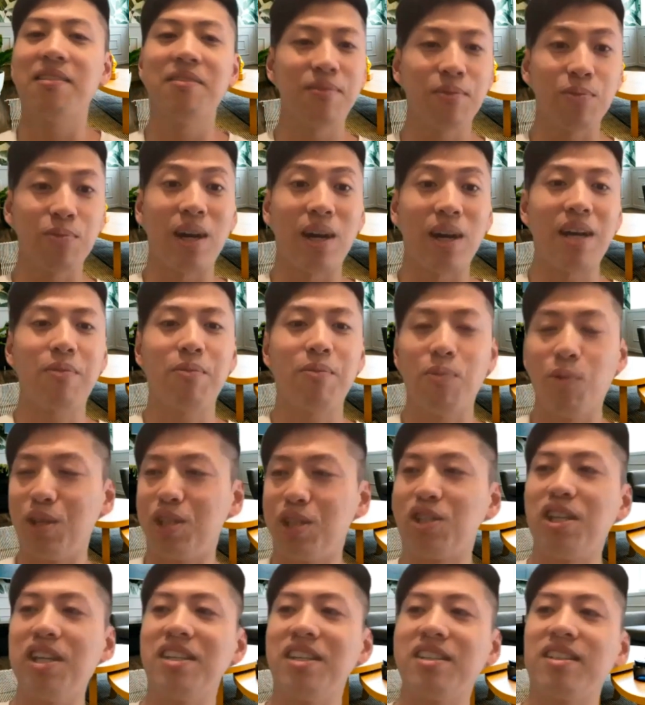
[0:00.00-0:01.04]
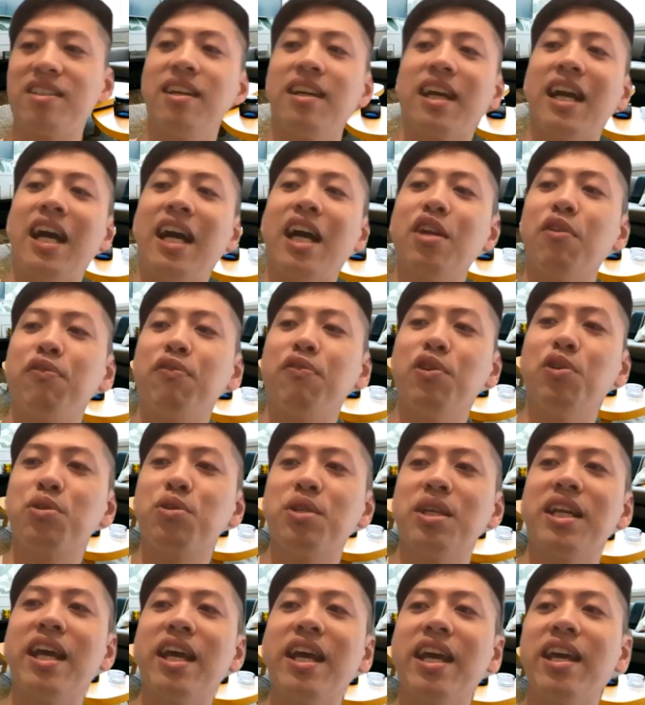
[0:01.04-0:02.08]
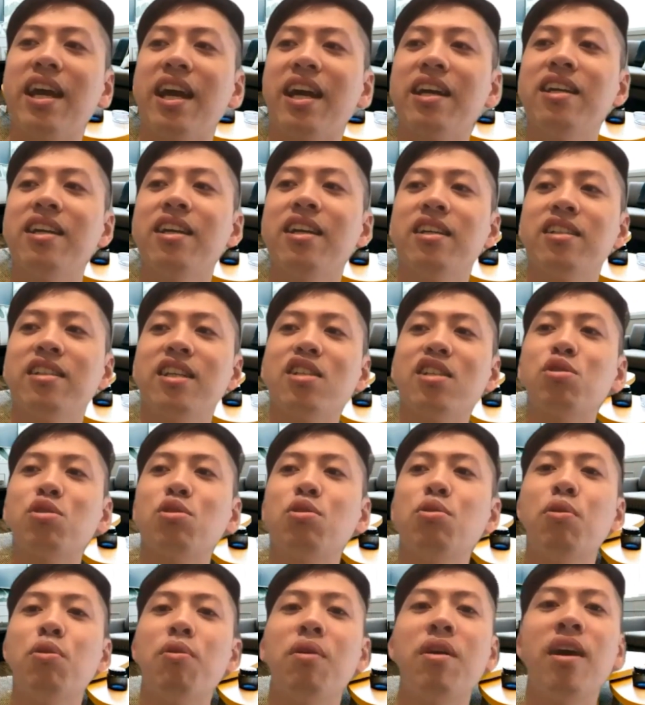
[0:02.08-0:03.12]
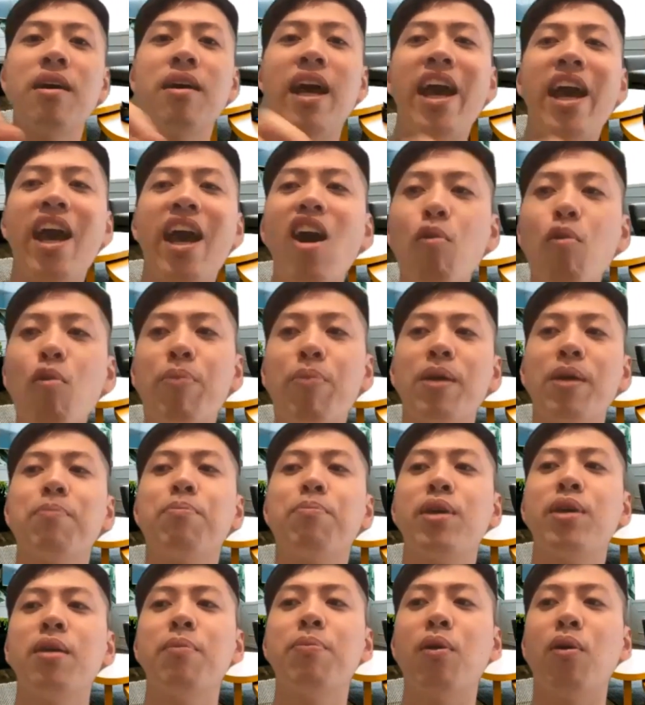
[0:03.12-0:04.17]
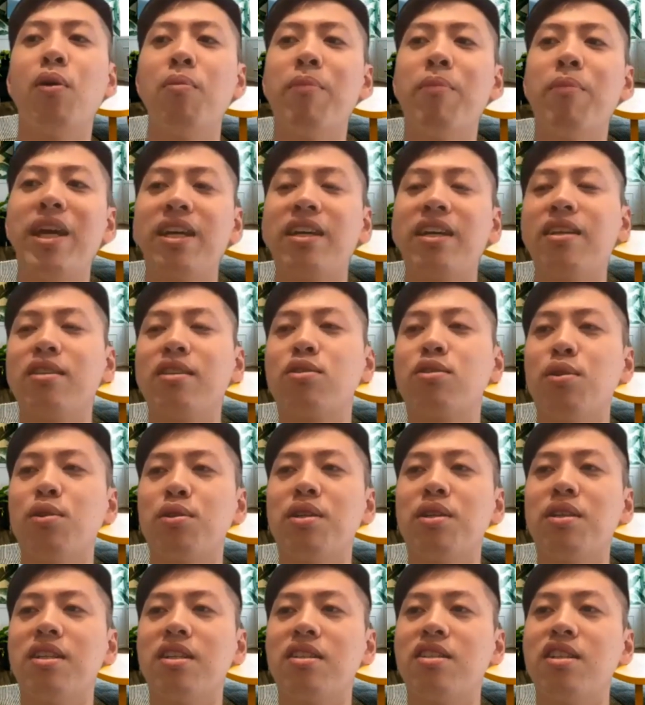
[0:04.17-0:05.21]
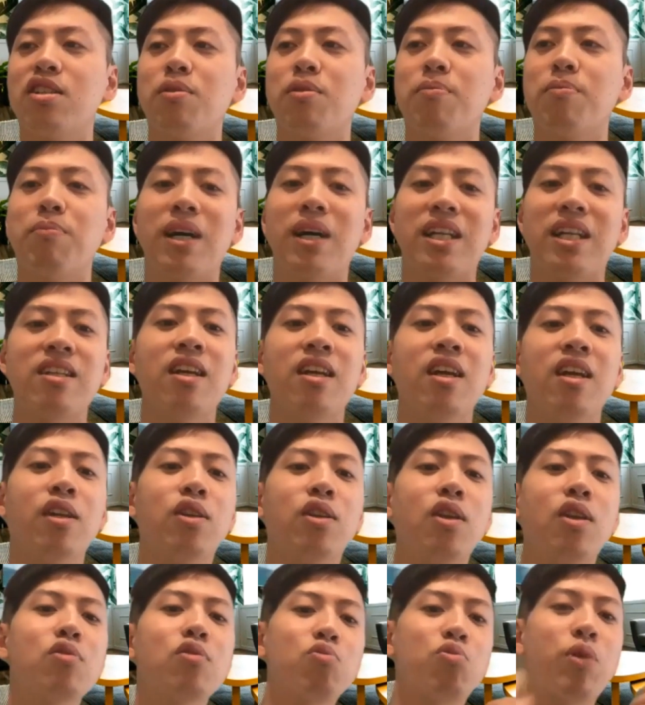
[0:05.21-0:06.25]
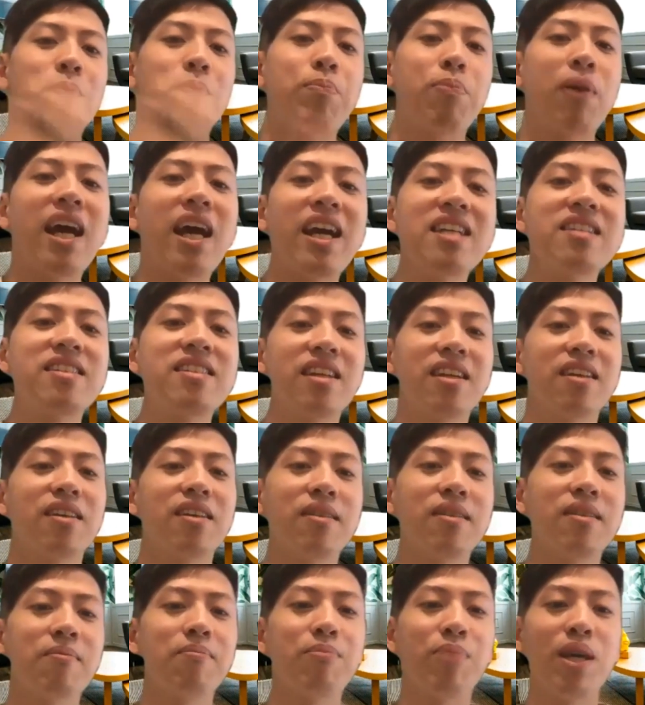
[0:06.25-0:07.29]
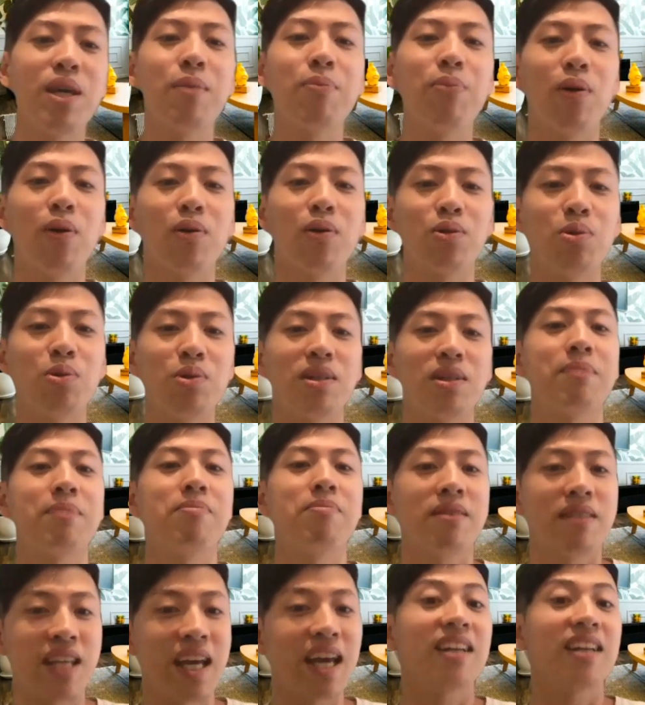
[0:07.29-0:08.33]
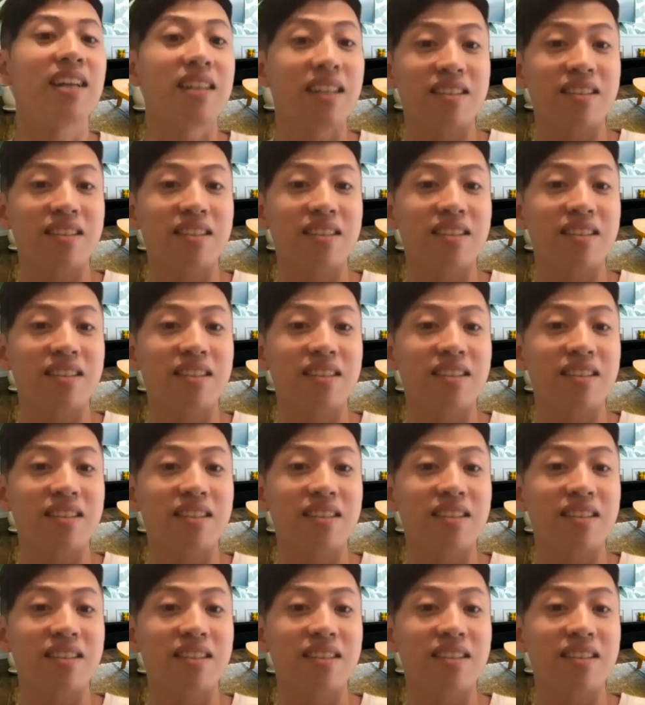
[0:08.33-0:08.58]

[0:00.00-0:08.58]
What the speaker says: right? Which is kind of using AI just to helping people making certain decisions, but not replacing people to take these